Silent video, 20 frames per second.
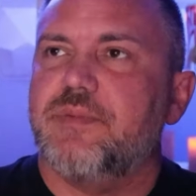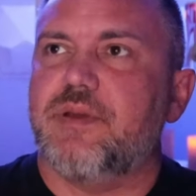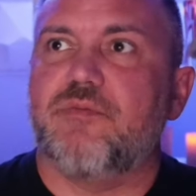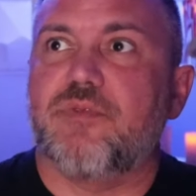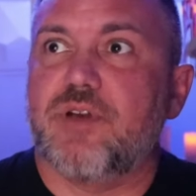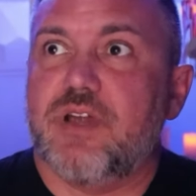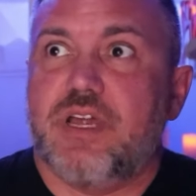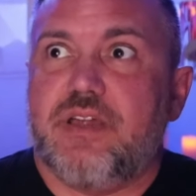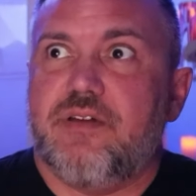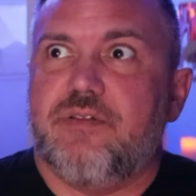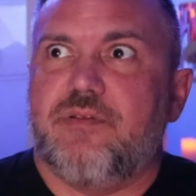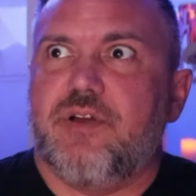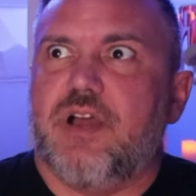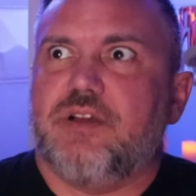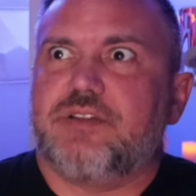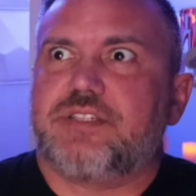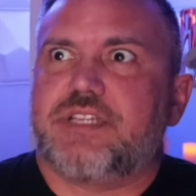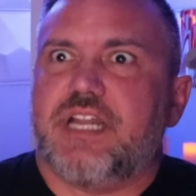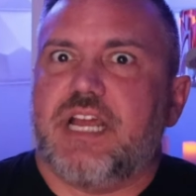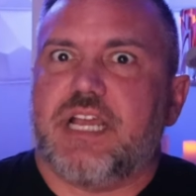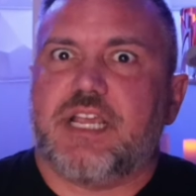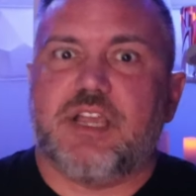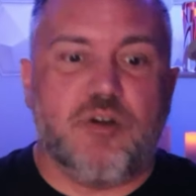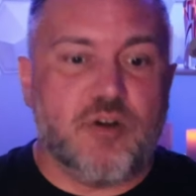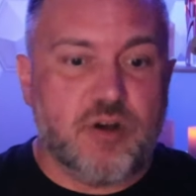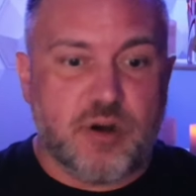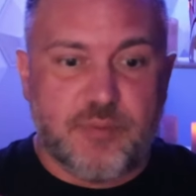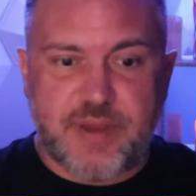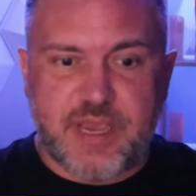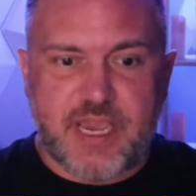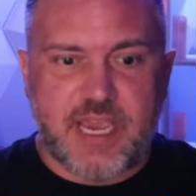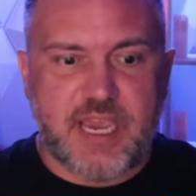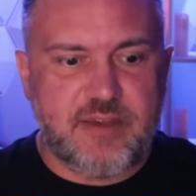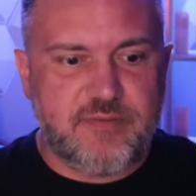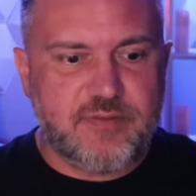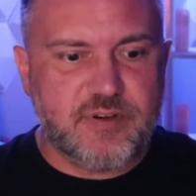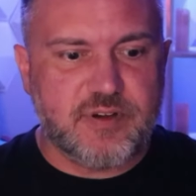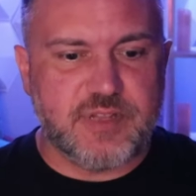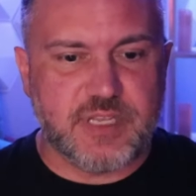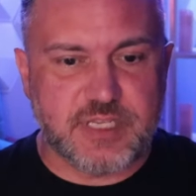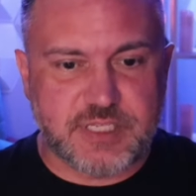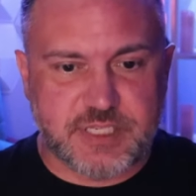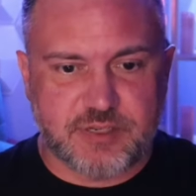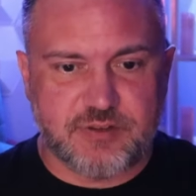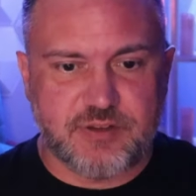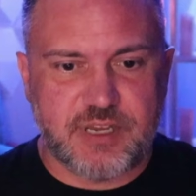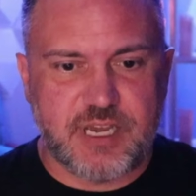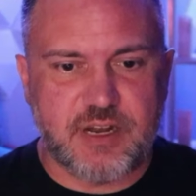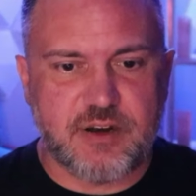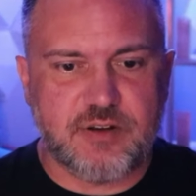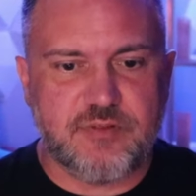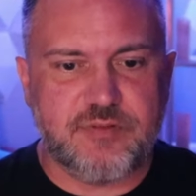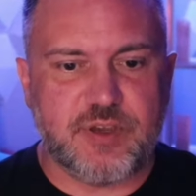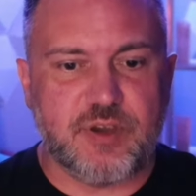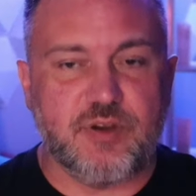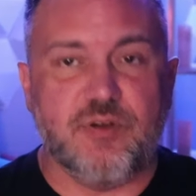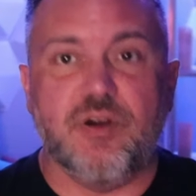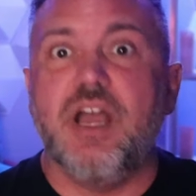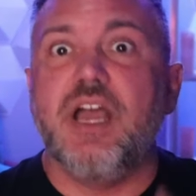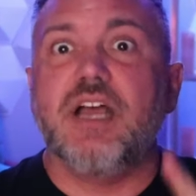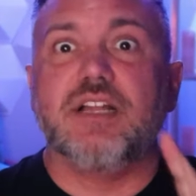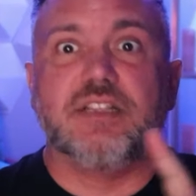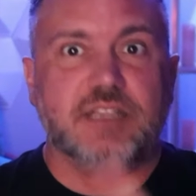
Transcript: I mean, where else can I go? Her behavior in this little interview,